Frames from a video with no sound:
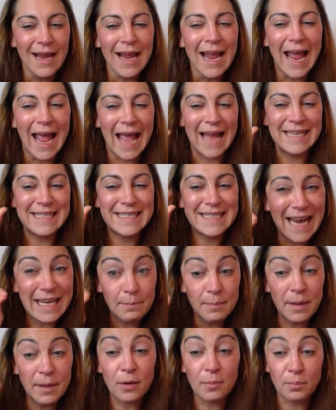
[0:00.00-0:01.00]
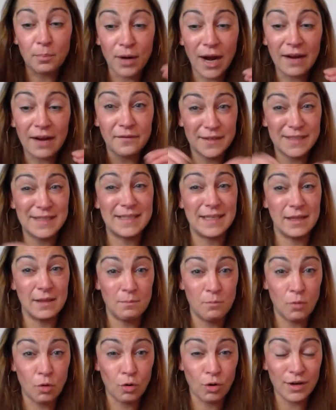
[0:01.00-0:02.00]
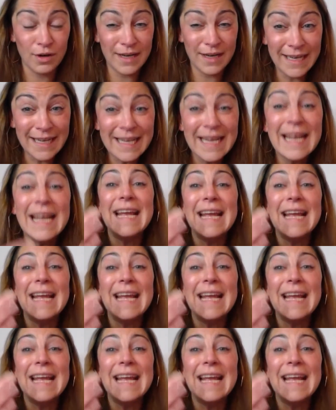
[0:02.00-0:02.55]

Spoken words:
And teddy bear breakfast in the morning